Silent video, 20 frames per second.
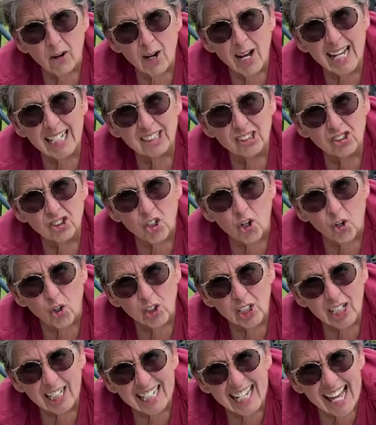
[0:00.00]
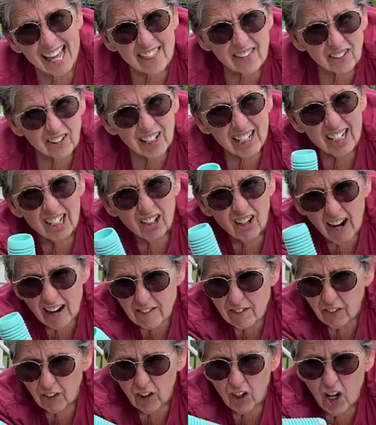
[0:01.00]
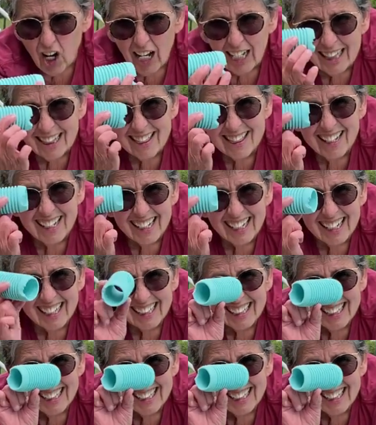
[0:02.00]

ends going together. Here I forgot the